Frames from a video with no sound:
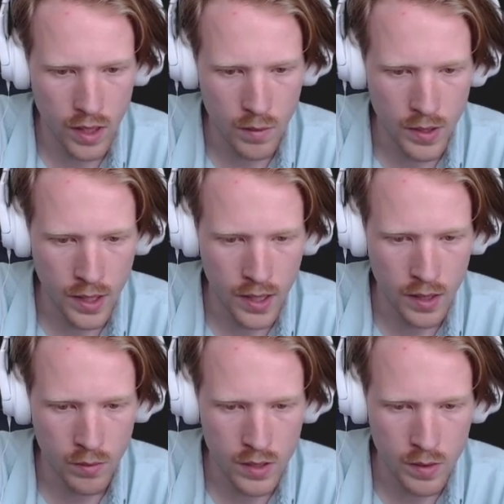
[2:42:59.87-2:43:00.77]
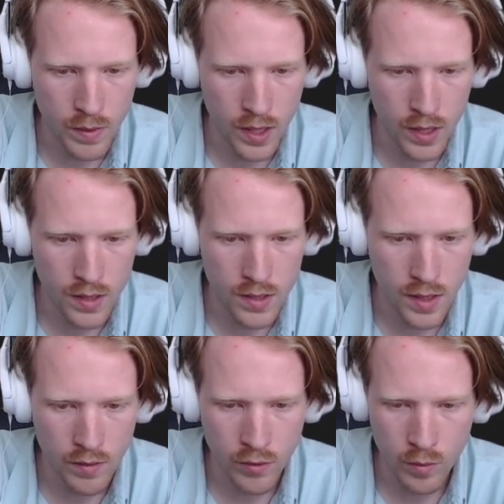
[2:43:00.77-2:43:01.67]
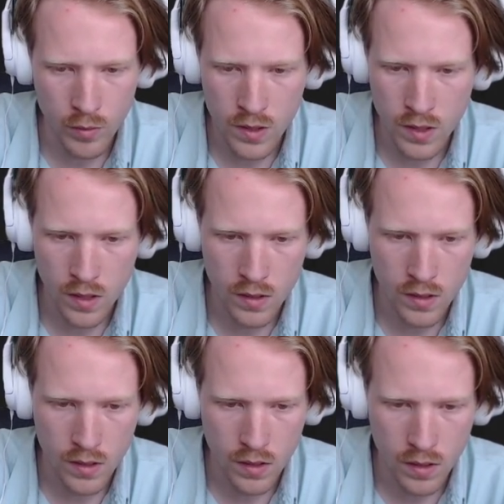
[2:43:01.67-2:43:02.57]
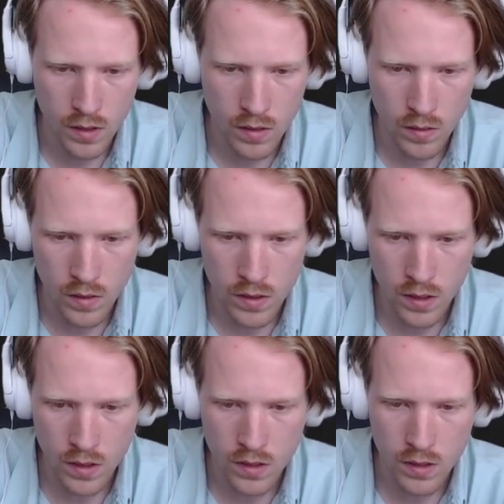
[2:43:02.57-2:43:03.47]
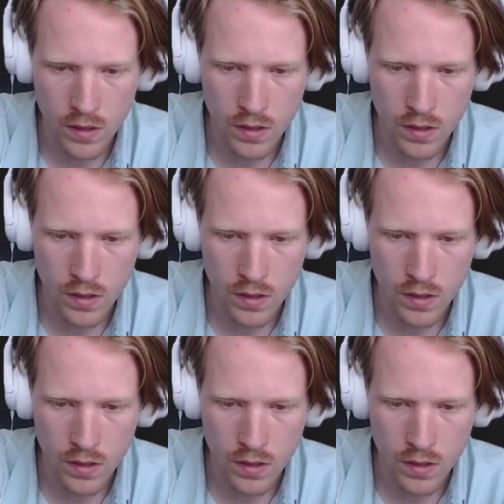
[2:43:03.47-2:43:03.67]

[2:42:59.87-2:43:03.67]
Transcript: api.response.fromResult. Result.